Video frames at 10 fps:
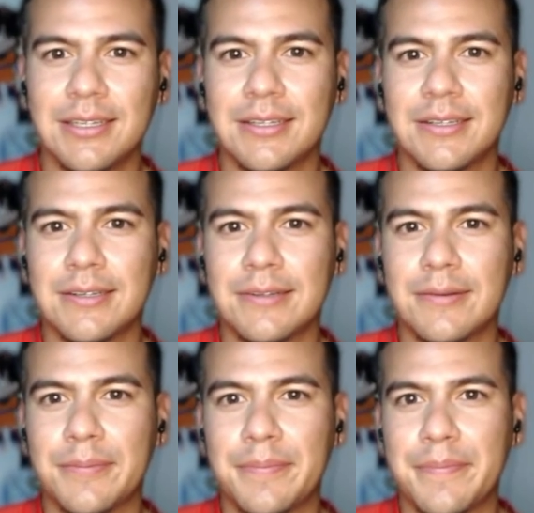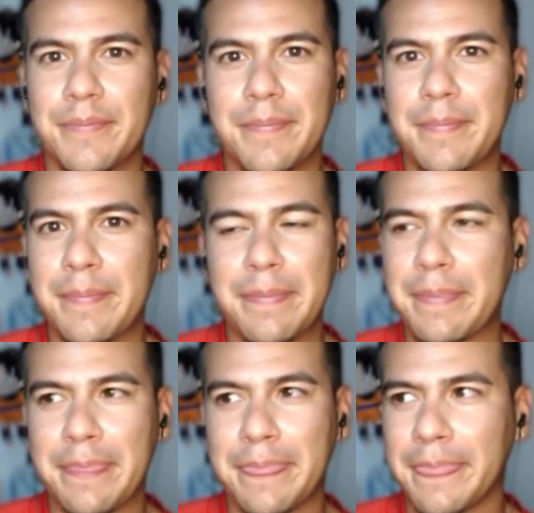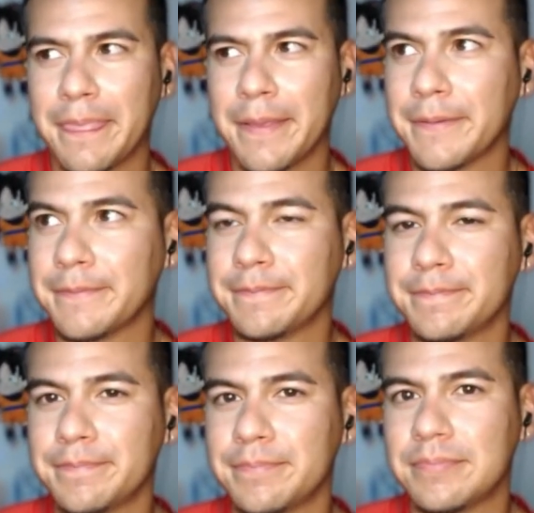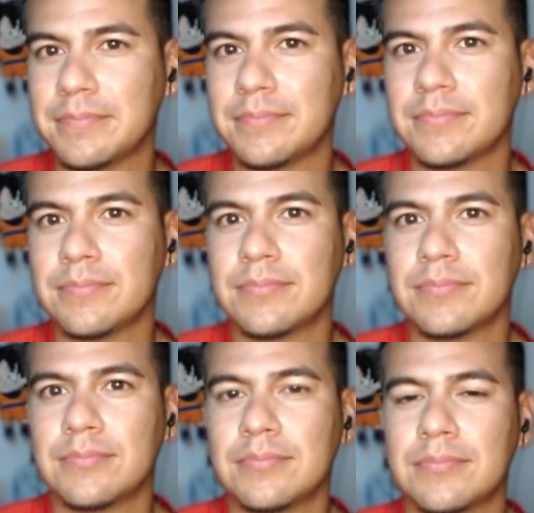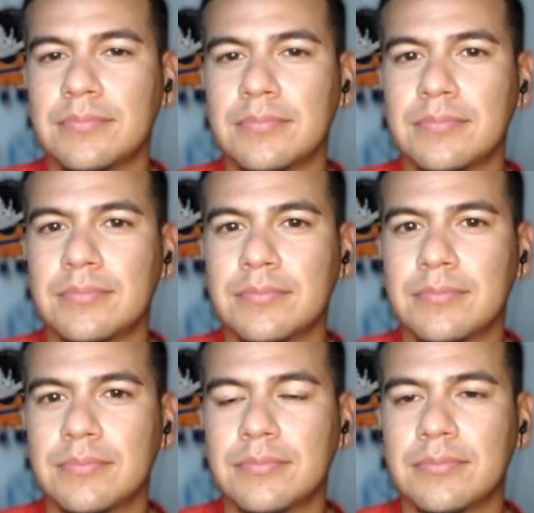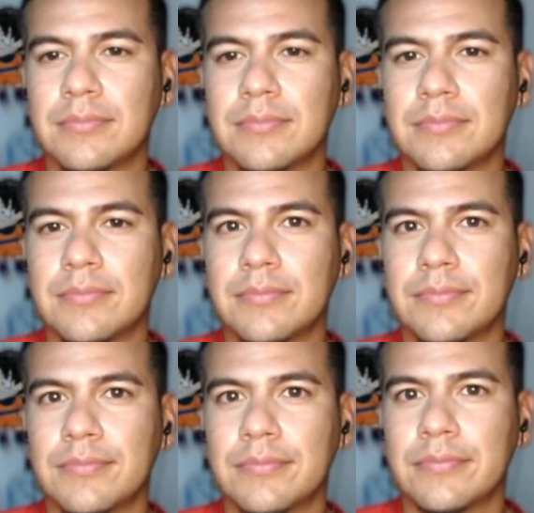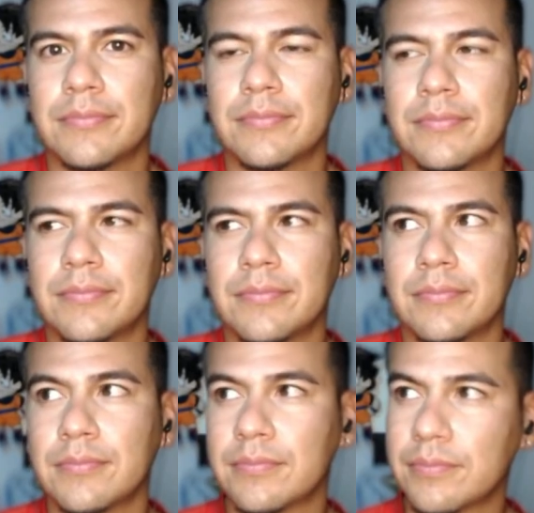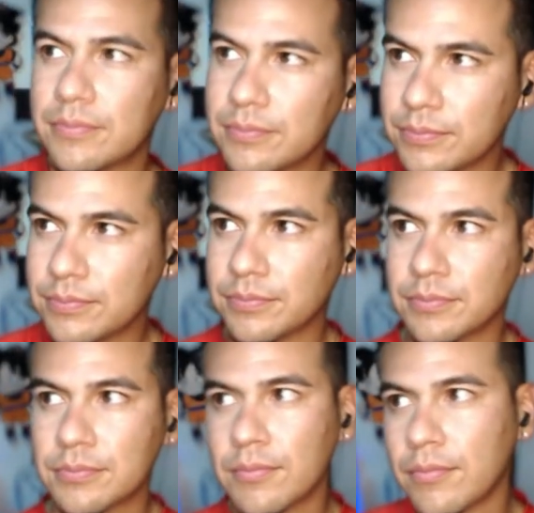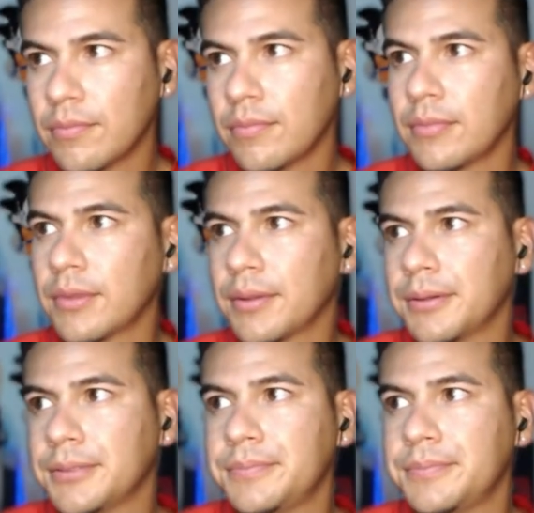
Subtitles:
No words are spoken by the person on screen.